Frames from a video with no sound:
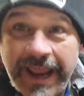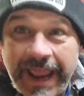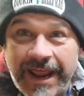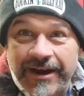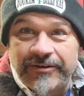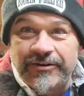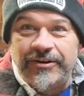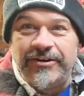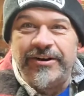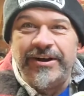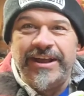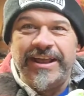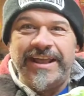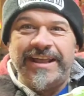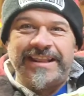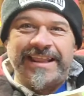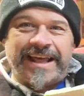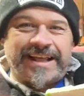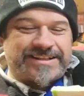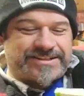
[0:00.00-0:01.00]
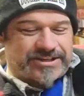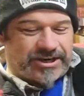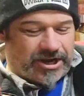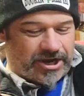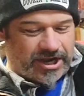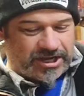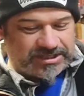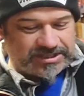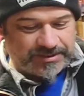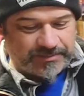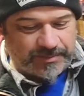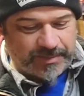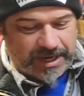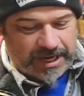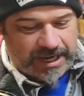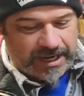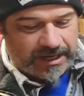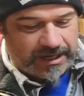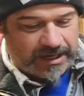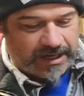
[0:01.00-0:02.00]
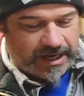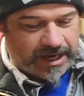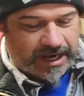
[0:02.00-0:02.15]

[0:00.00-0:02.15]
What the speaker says: Andrew? That's awesome, man.